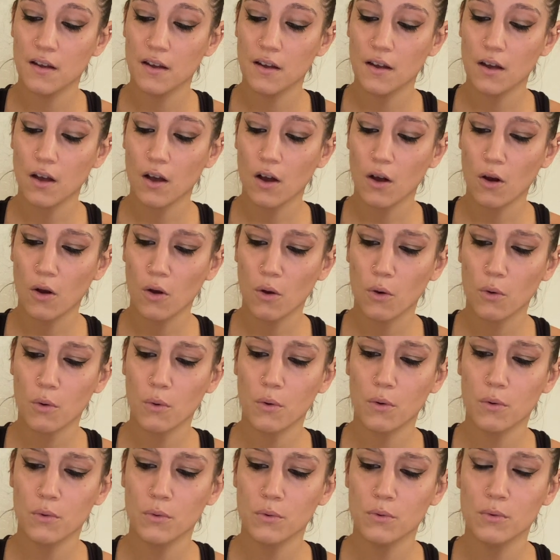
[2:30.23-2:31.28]
Oh,
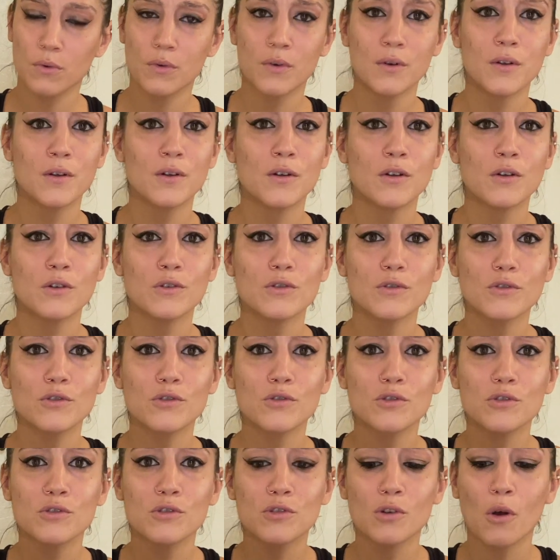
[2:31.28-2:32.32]

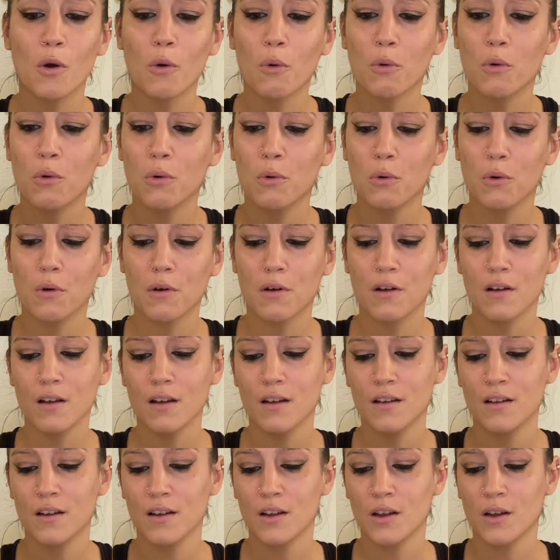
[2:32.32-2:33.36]
so cool.
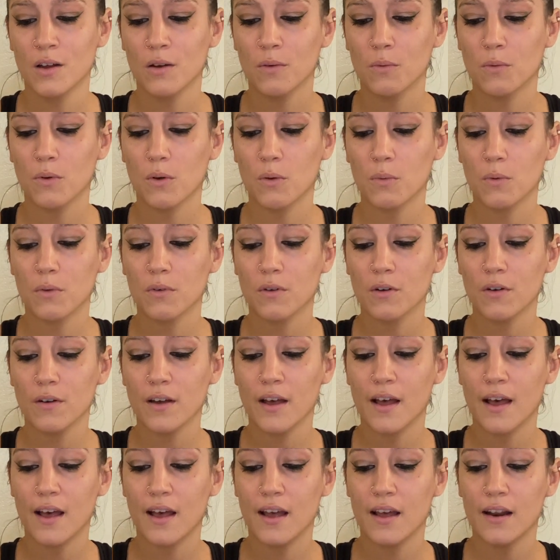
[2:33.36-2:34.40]
Well, we'll go
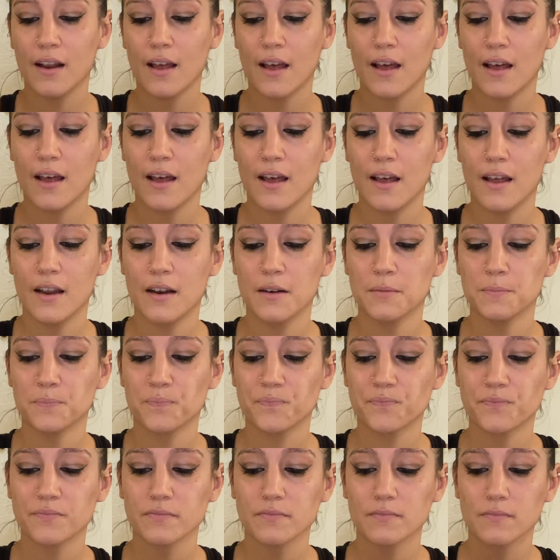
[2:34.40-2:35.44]
ahead and
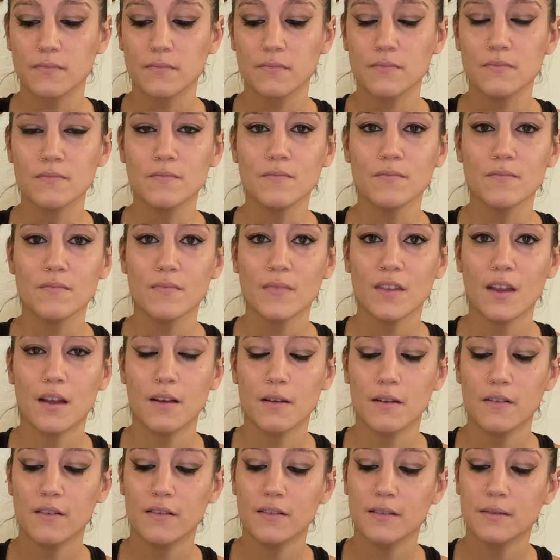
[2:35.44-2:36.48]

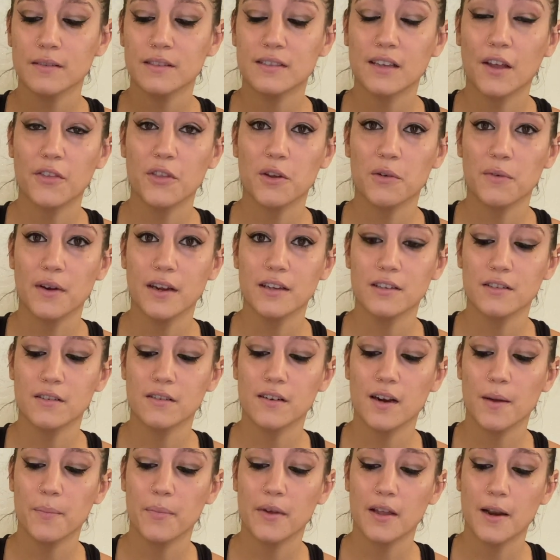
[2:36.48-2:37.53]
set the razor
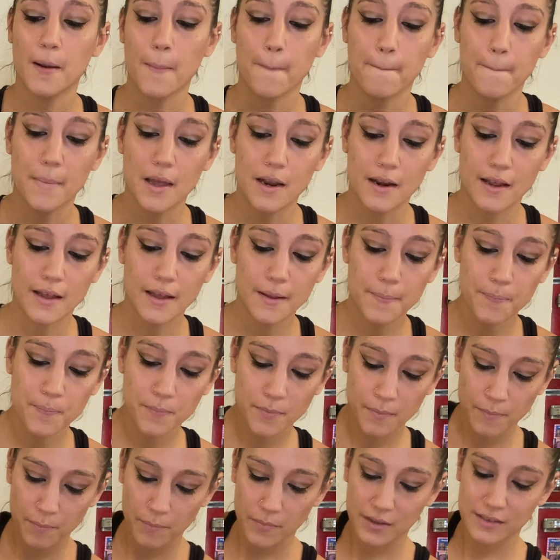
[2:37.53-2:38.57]
up in a minute.
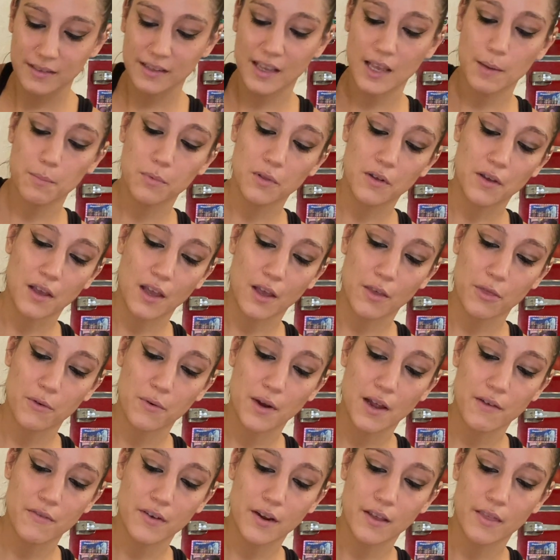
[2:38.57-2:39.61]
Let's keep looking through
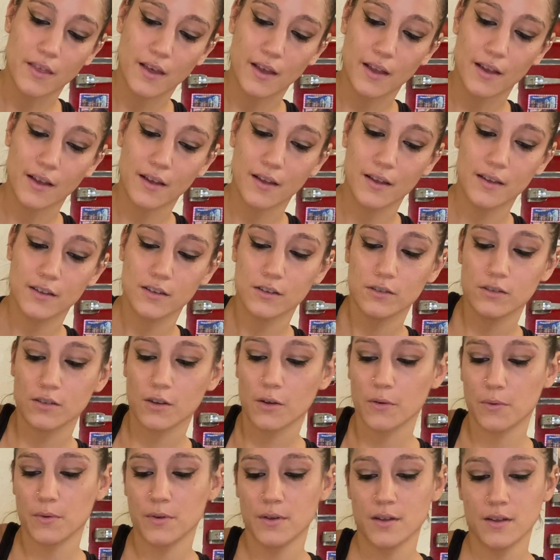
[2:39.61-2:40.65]
everything. So
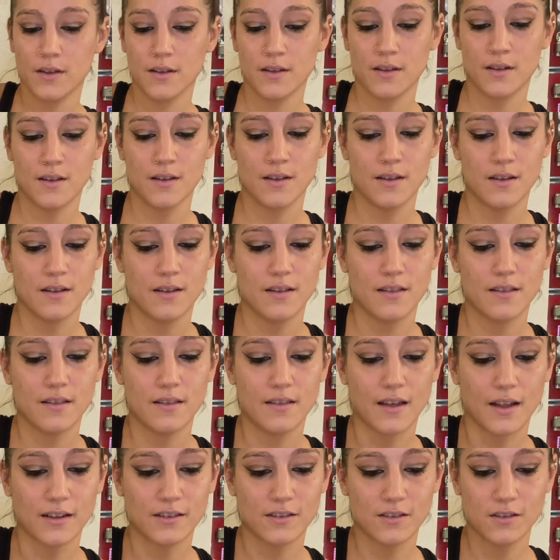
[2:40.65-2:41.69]

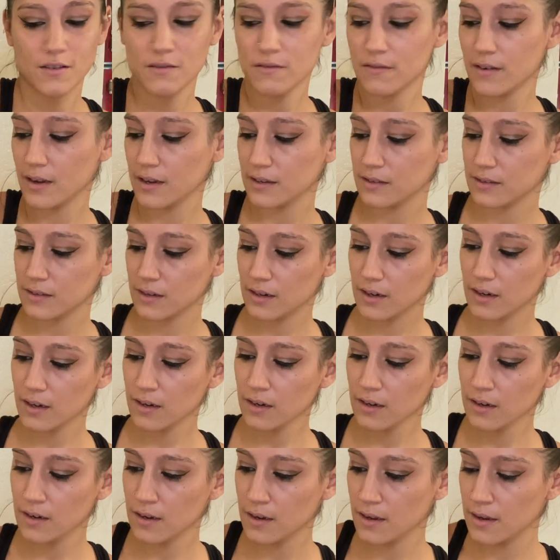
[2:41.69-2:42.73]
that's the razor.
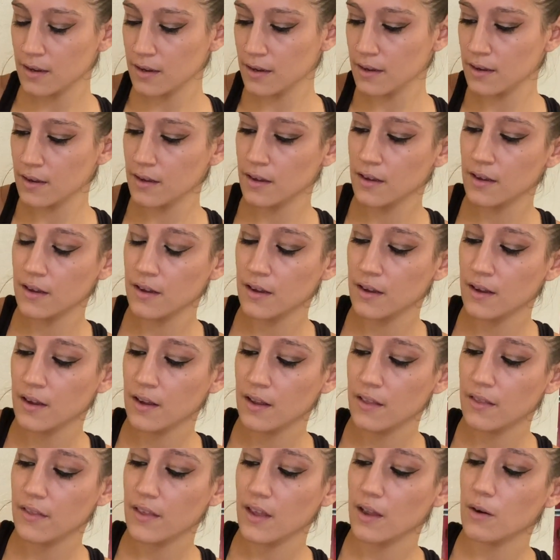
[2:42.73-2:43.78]

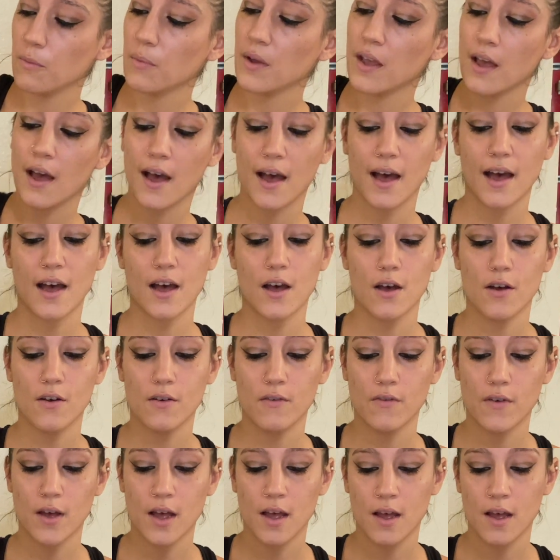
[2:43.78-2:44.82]
Then we have